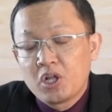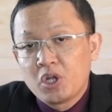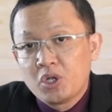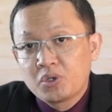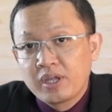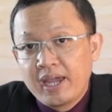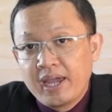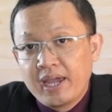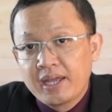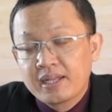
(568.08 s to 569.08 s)
Look
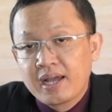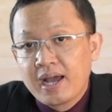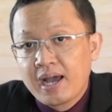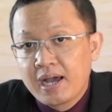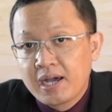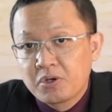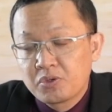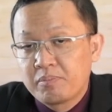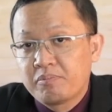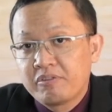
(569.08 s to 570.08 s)
at how
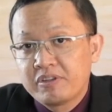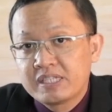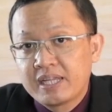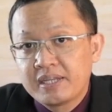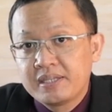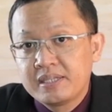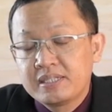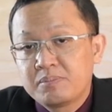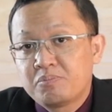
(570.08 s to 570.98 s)
the previous studies